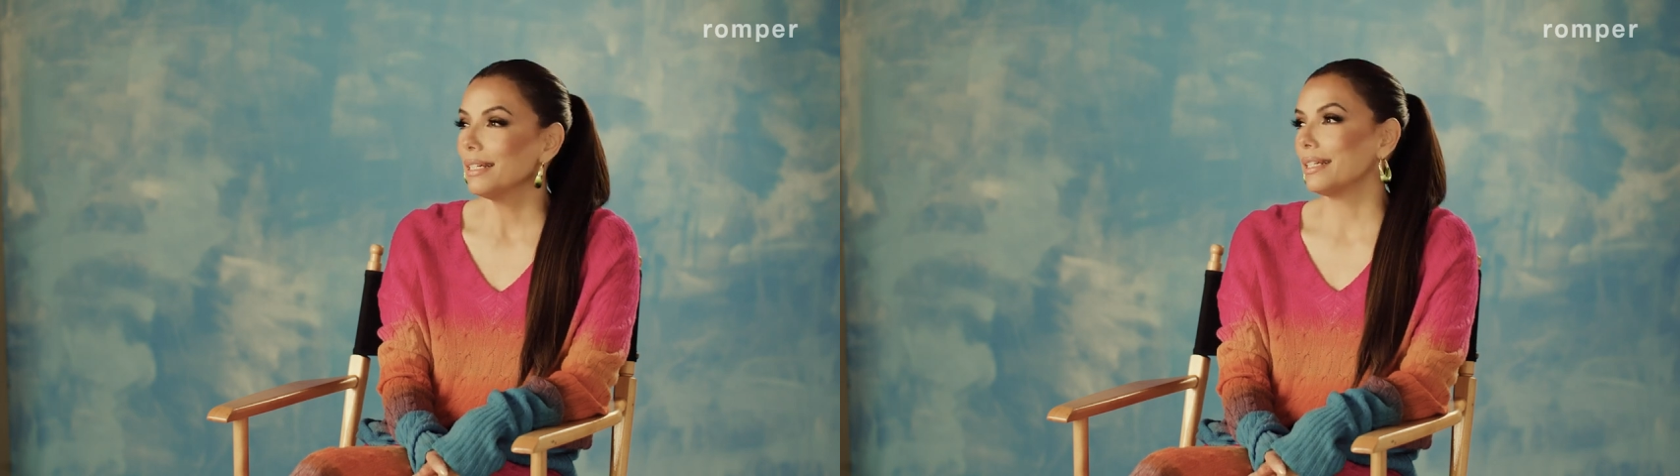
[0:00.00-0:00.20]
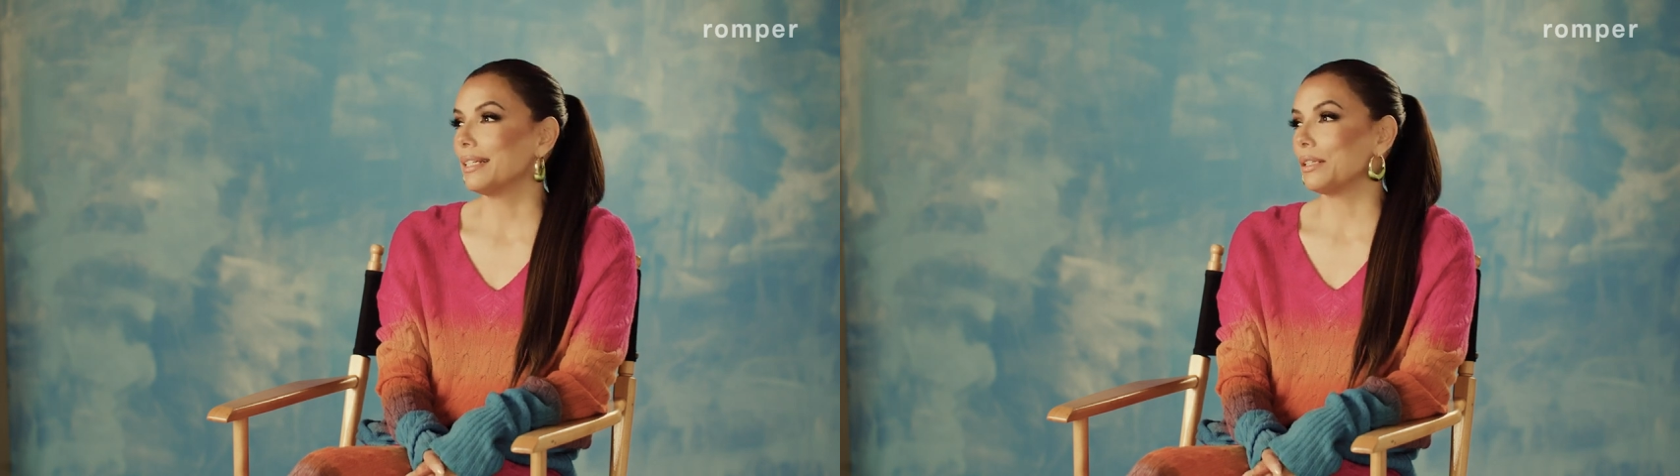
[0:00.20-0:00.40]

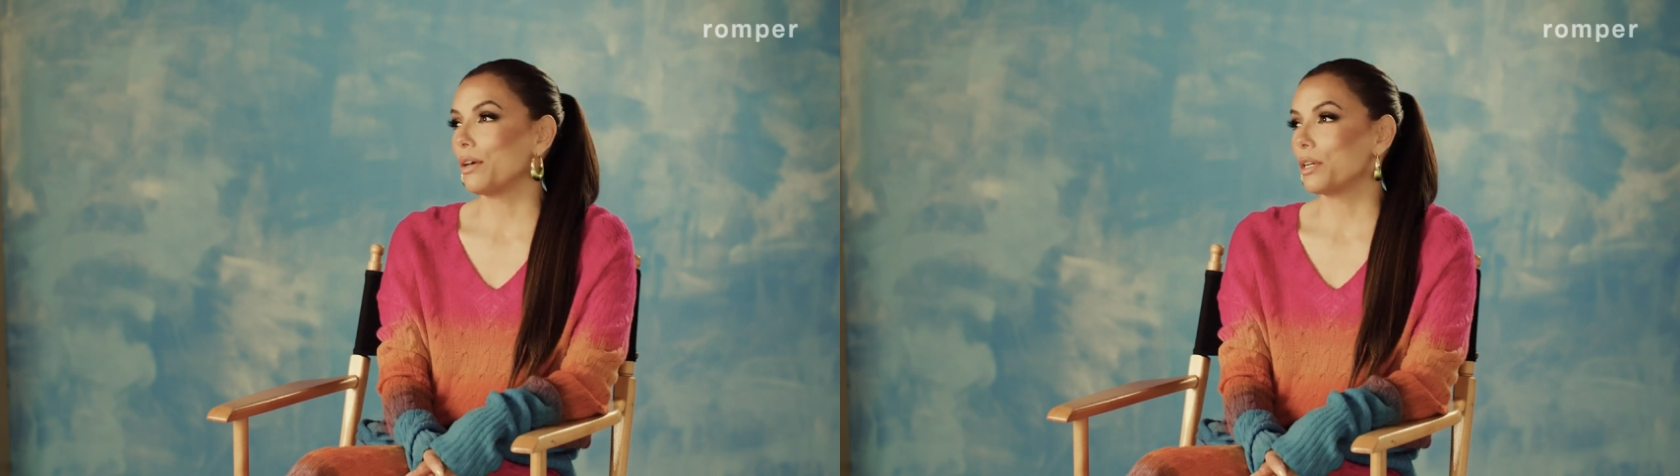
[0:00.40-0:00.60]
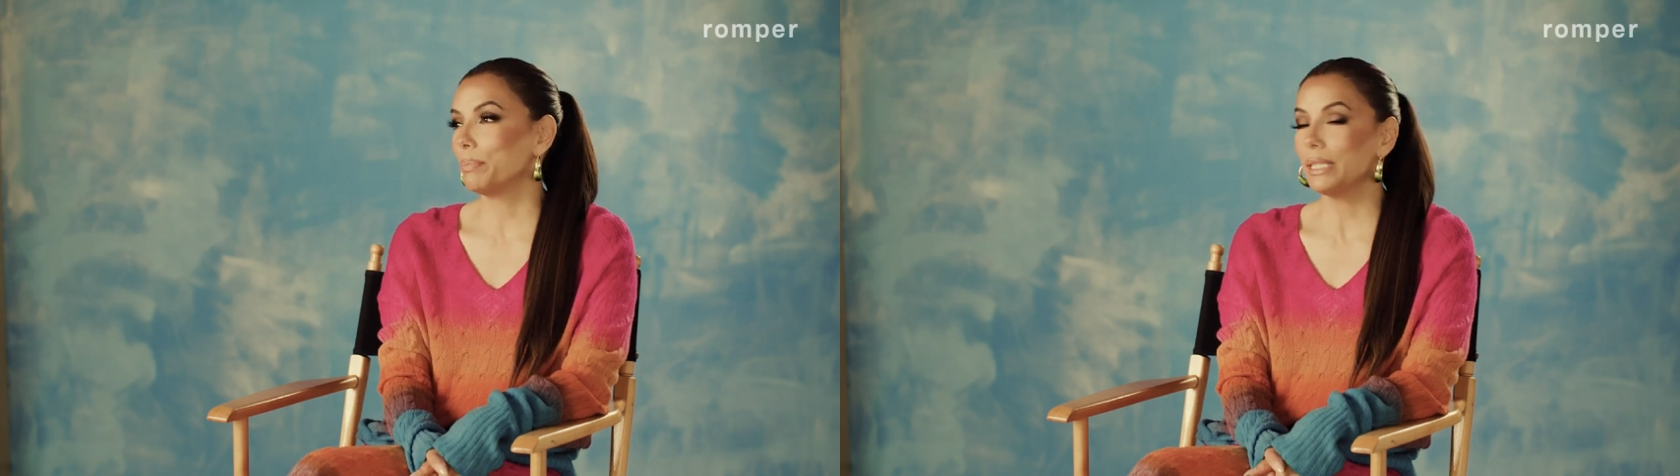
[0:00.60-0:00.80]
and a
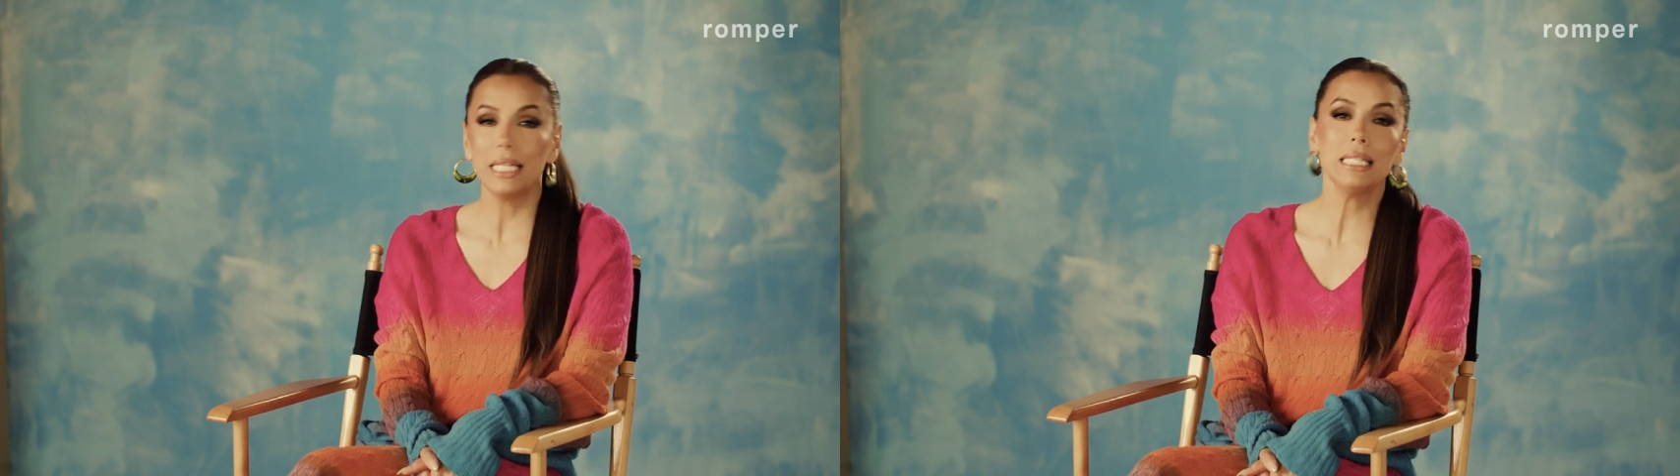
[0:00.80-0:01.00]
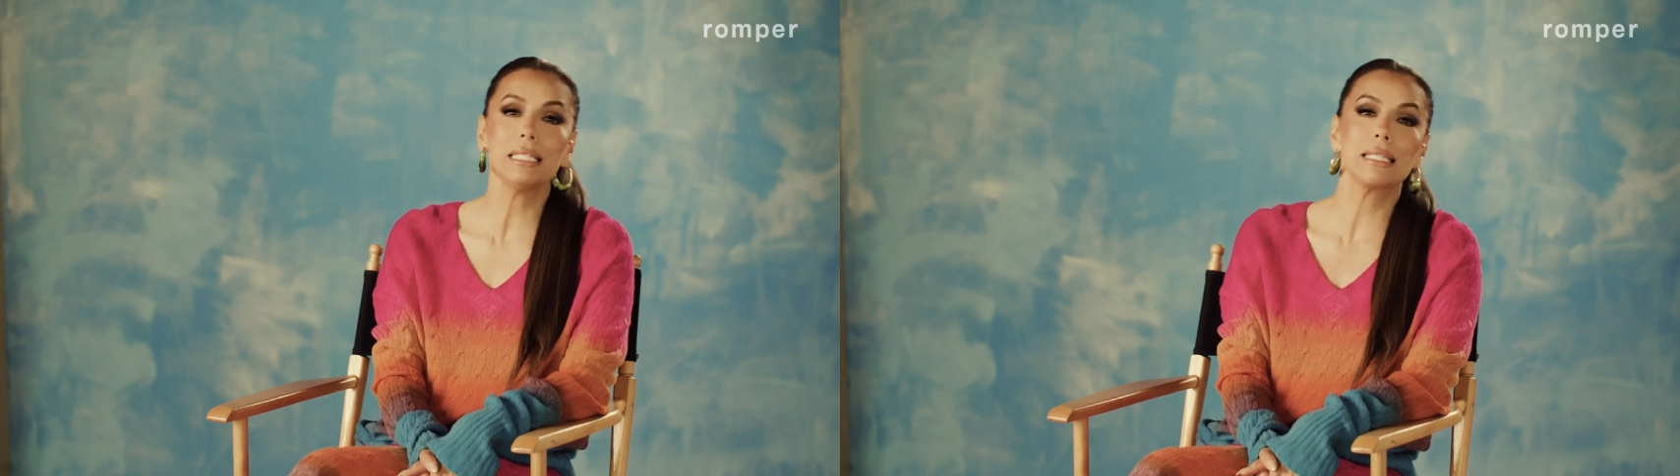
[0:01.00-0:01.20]
lot of
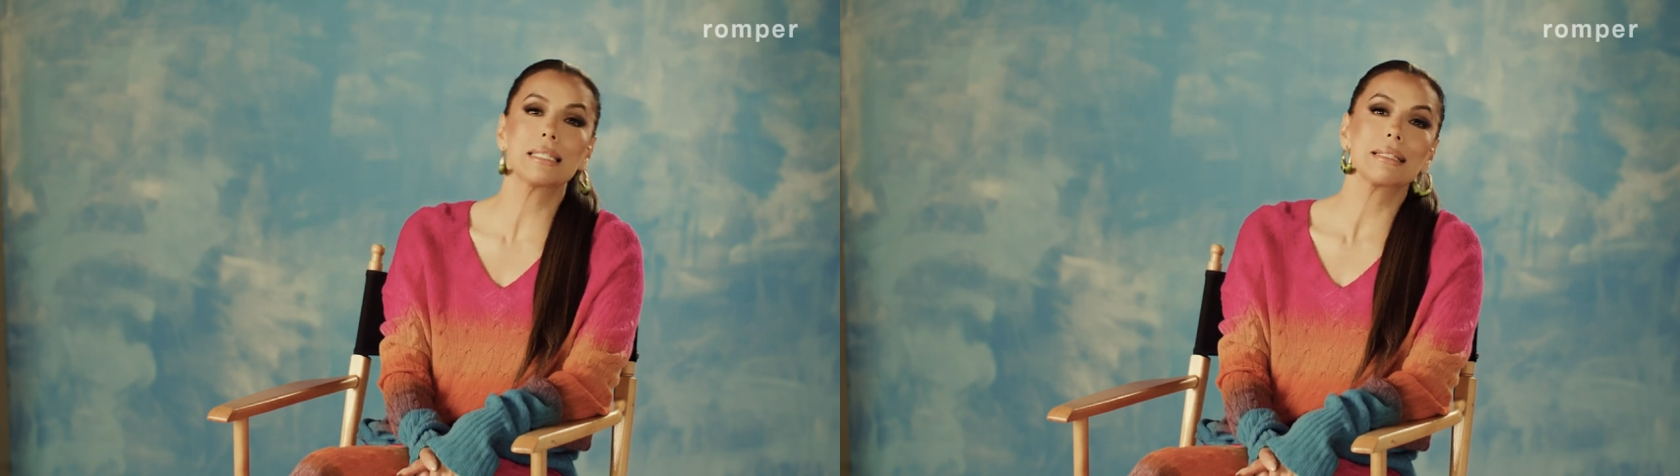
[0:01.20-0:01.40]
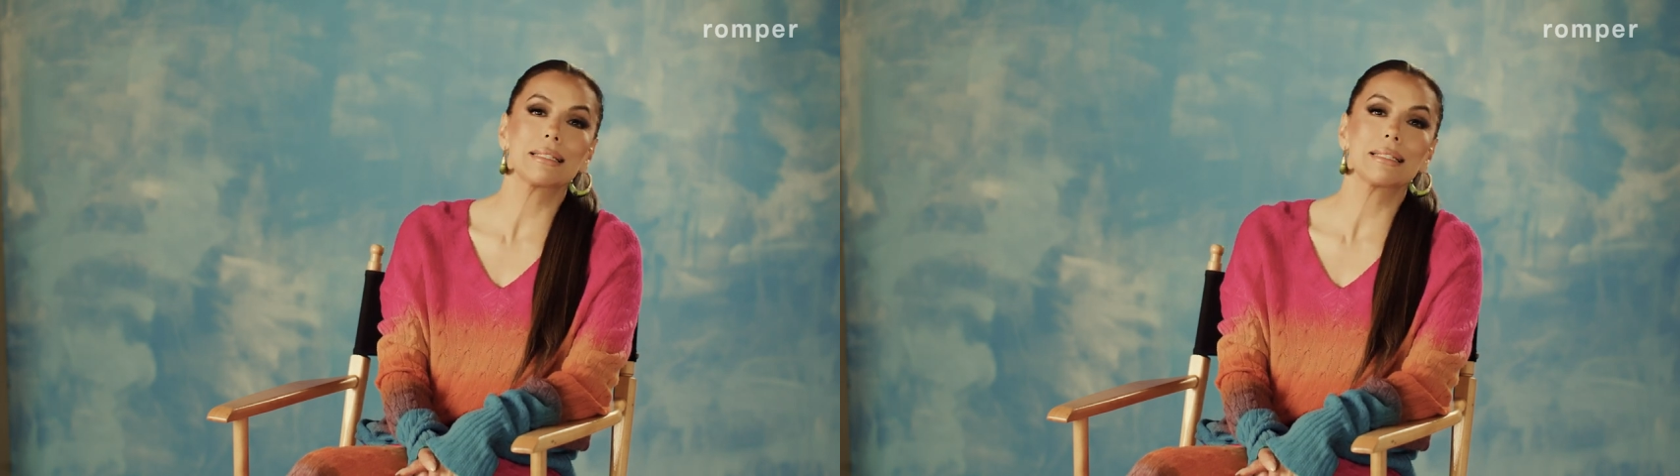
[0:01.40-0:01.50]
Police.